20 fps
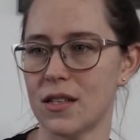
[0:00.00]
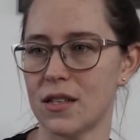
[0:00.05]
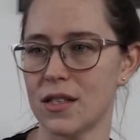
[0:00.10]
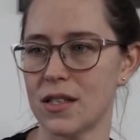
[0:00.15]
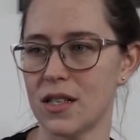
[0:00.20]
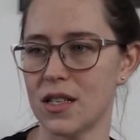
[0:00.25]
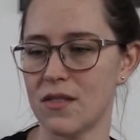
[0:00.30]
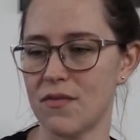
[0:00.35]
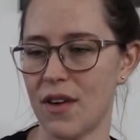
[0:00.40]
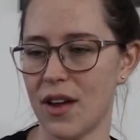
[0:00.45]
Is
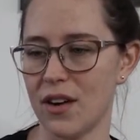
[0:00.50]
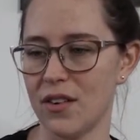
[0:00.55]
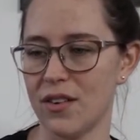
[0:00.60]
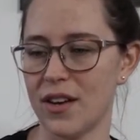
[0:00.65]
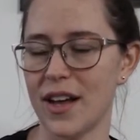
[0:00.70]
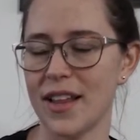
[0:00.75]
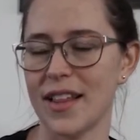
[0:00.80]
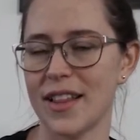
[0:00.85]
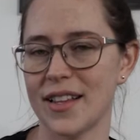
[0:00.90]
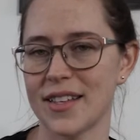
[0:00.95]
this fennel?
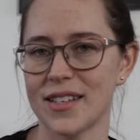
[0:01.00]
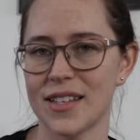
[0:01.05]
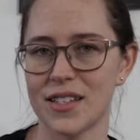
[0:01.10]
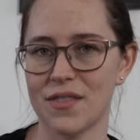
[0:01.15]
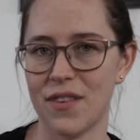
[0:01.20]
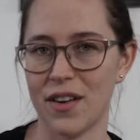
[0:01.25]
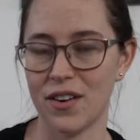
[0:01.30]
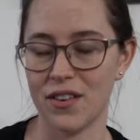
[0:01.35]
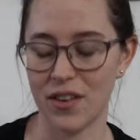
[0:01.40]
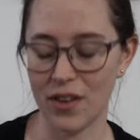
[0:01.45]
I think this is
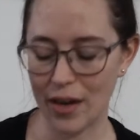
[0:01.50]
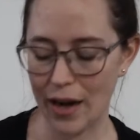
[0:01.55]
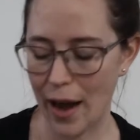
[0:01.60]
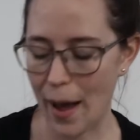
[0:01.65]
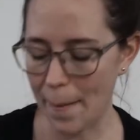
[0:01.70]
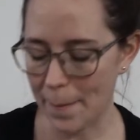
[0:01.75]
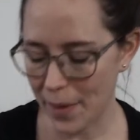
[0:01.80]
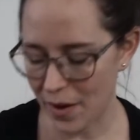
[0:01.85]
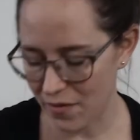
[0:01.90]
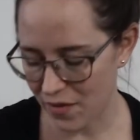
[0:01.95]
fennel.
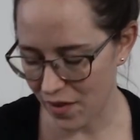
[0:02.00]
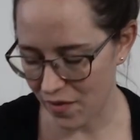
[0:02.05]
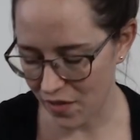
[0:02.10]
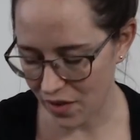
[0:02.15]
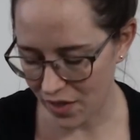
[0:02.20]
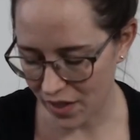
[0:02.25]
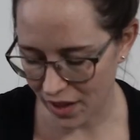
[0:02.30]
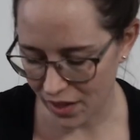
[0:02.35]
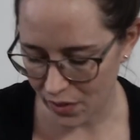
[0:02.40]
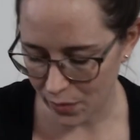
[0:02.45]
Not my
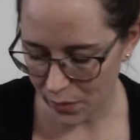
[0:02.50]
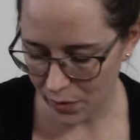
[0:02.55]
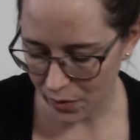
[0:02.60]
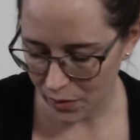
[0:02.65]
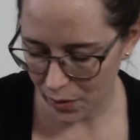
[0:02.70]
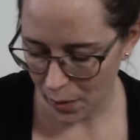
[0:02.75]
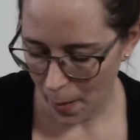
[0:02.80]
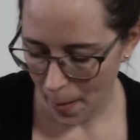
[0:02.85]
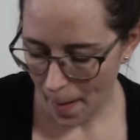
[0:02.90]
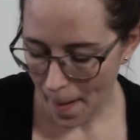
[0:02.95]
favorite thing in the world.
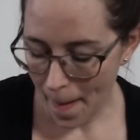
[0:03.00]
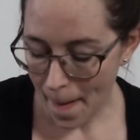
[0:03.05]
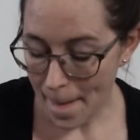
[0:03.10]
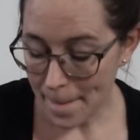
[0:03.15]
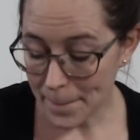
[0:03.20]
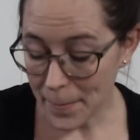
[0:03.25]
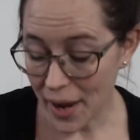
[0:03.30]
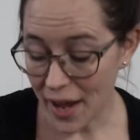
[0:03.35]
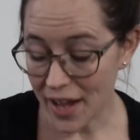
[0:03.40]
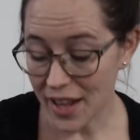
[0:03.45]

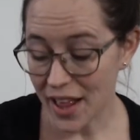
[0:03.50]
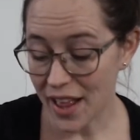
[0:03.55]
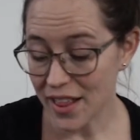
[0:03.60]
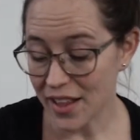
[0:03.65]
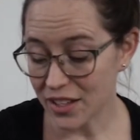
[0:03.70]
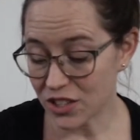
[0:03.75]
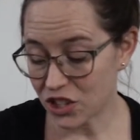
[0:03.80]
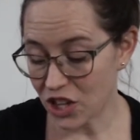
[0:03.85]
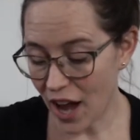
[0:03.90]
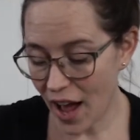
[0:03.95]
But
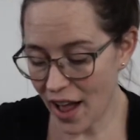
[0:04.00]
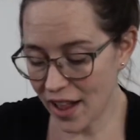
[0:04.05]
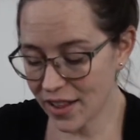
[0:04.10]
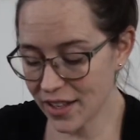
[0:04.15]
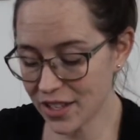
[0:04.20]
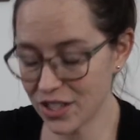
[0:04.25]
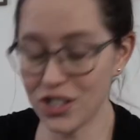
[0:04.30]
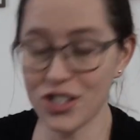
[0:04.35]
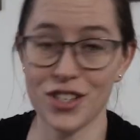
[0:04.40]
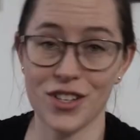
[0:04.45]
the
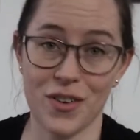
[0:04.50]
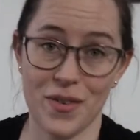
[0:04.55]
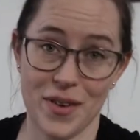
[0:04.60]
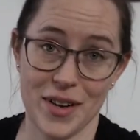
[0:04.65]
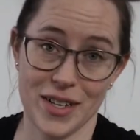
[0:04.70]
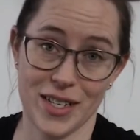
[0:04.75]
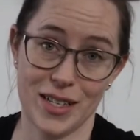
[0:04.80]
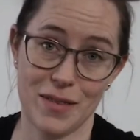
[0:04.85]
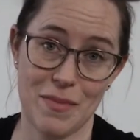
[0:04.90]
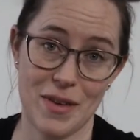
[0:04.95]
challenge is
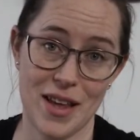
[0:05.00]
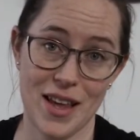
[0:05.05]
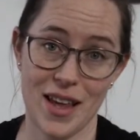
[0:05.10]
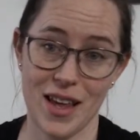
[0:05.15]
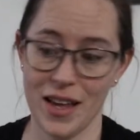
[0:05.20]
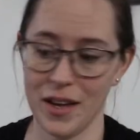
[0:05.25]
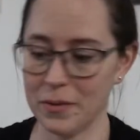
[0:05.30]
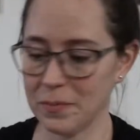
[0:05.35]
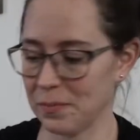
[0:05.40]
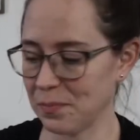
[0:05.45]
going to
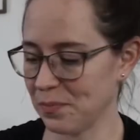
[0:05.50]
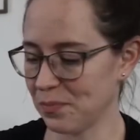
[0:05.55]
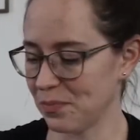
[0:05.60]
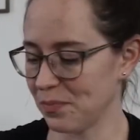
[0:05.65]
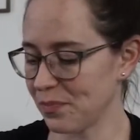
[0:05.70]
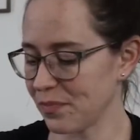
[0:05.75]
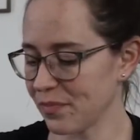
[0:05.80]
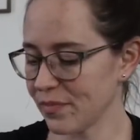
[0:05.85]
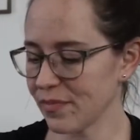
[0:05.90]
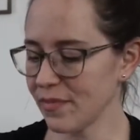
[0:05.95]
be
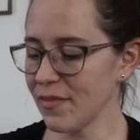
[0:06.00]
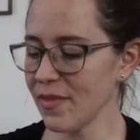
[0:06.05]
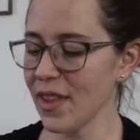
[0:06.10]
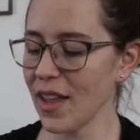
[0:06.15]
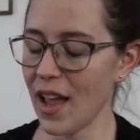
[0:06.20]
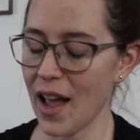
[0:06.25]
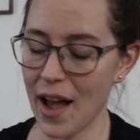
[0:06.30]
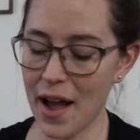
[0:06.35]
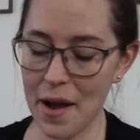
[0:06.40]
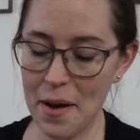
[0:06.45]

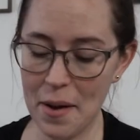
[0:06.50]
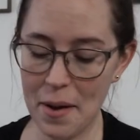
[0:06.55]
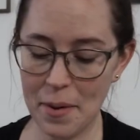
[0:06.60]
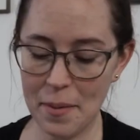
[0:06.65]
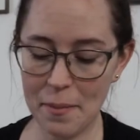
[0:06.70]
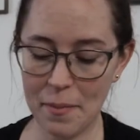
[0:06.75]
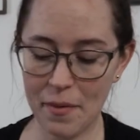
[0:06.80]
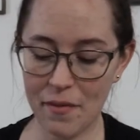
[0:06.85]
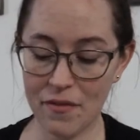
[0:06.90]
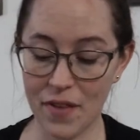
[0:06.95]

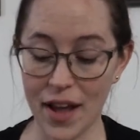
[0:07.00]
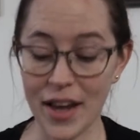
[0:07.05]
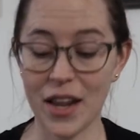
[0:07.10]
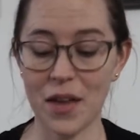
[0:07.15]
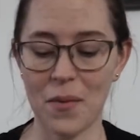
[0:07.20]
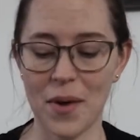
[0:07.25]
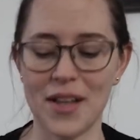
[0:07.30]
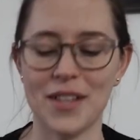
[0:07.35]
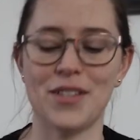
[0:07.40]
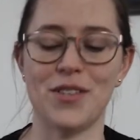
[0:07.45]
finding
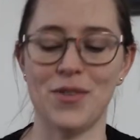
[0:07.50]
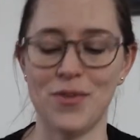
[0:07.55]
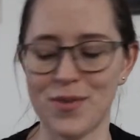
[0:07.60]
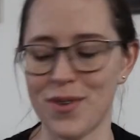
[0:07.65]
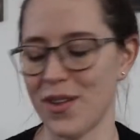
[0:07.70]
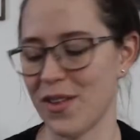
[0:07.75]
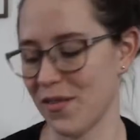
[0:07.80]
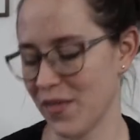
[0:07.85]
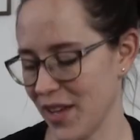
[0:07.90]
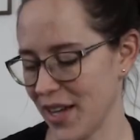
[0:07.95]
ways to use
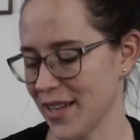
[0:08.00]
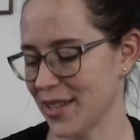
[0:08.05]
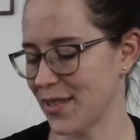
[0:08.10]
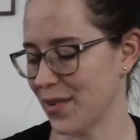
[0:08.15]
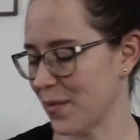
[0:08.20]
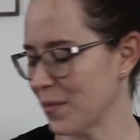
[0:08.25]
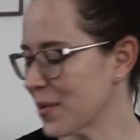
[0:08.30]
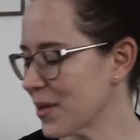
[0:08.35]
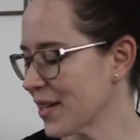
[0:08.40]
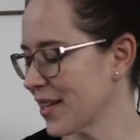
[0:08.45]
all of this. So
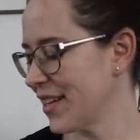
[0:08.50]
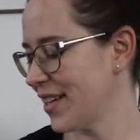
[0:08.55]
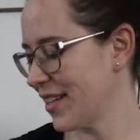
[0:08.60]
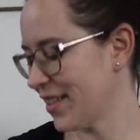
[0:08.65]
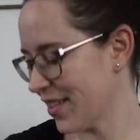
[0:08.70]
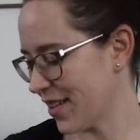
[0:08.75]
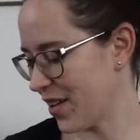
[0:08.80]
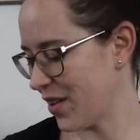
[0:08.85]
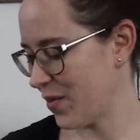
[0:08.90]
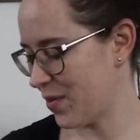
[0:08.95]
I'm really
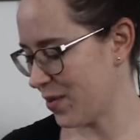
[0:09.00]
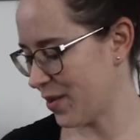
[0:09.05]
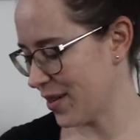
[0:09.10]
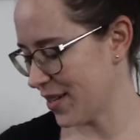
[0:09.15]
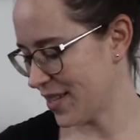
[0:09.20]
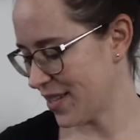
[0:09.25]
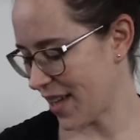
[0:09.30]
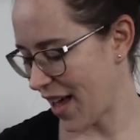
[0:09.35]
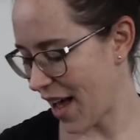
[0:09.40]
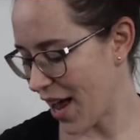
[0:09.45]
looking forward
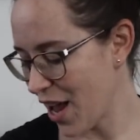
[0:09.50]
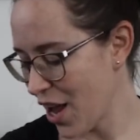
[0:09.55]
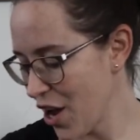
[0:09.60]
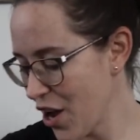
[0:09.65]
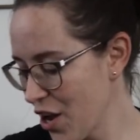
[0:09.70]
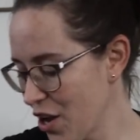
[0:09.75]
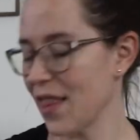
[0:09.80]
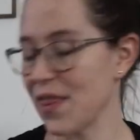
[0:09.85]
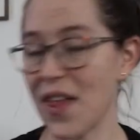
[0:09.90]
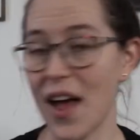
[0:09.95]
to that.
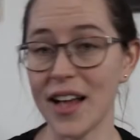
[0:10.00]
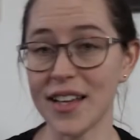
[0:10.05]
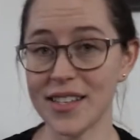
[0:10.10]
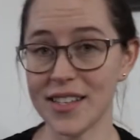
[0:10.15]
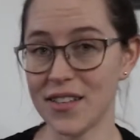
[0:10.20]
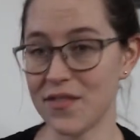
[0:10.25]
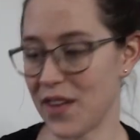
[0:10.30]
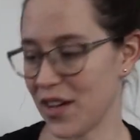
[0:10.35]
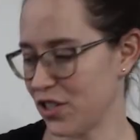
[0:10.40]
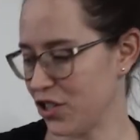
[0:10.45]
That's
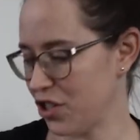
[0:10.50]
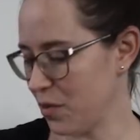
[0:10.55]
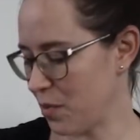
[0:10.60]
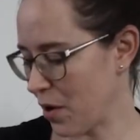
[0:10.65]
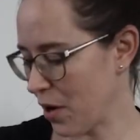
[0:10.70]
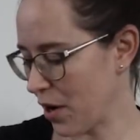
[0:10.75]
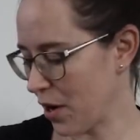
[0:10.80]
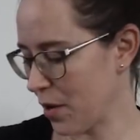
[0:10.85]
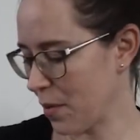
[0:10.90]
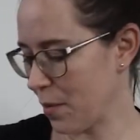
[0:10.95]
the veggie
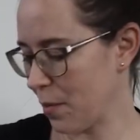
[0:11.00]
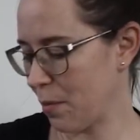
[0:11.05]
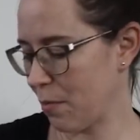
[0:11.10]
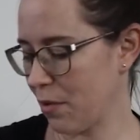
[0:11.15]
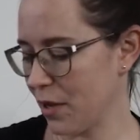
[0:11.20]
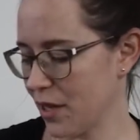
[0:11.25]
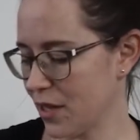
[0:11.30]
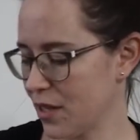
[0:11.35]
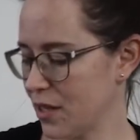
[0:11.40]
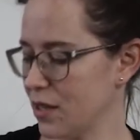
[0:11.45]
part,
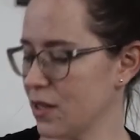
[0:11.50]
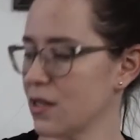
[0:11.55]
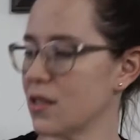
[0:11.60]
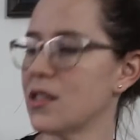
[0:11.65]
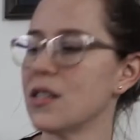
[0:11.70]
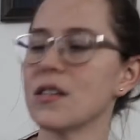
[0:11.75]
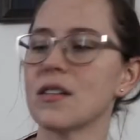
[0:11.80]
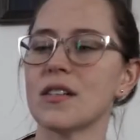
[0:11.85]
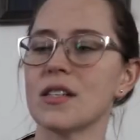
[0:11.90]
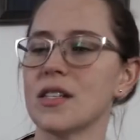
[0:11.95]
but
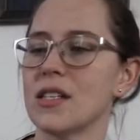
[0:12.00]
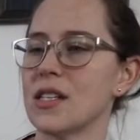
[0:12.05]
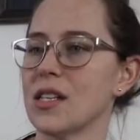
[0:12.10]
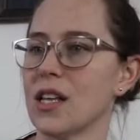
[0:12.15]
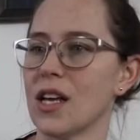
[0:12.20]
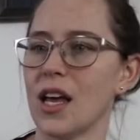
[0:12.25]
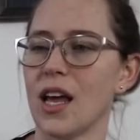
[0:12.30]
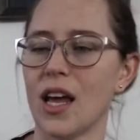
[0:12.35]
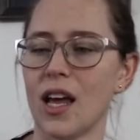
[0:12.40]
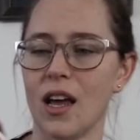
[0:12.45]

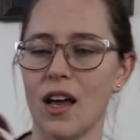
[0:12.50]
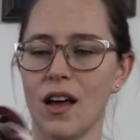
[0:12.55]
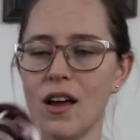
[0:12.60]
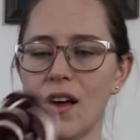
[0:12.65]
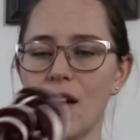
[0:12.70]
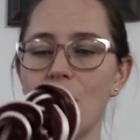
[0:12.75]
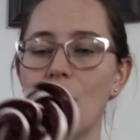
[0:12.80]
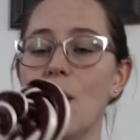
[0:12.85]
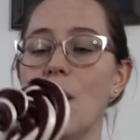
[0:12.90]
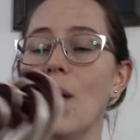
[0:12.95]
seriously,
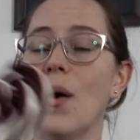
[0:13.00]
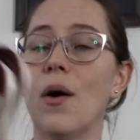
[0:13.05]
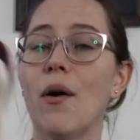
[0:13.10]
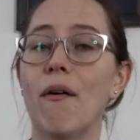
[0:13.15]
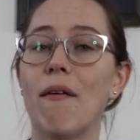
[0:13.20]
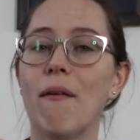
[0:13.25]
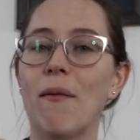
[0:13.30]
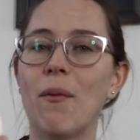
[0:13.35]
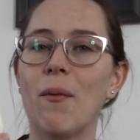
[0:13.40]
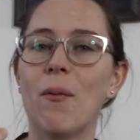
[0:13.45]

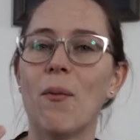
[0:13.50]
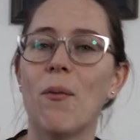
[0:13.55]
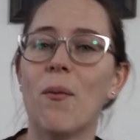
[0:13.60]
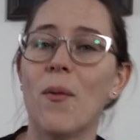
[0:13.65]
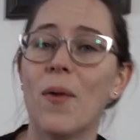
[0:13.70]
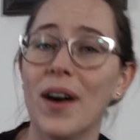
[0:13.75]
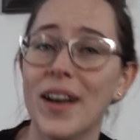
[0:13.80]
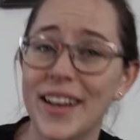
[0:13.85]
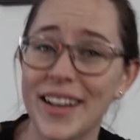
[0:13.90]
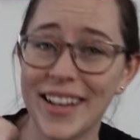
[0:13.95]

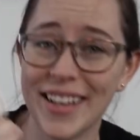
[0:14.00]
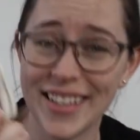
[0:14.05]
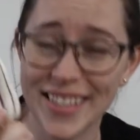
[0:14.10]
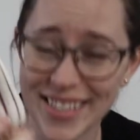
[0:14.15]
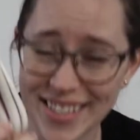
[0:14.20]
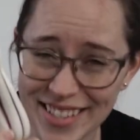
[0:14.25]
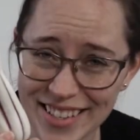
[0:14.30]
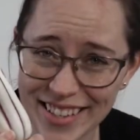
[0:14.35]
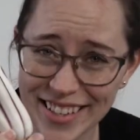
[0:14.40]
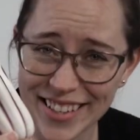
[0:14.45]
what
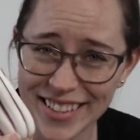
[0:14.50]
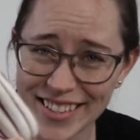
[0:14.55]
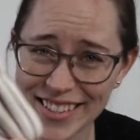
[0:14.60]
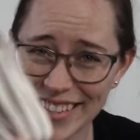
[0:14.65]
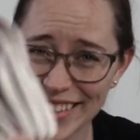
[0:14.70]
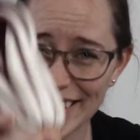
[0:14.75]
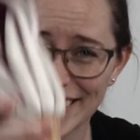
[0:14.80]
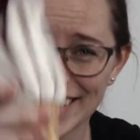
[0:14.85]
is this?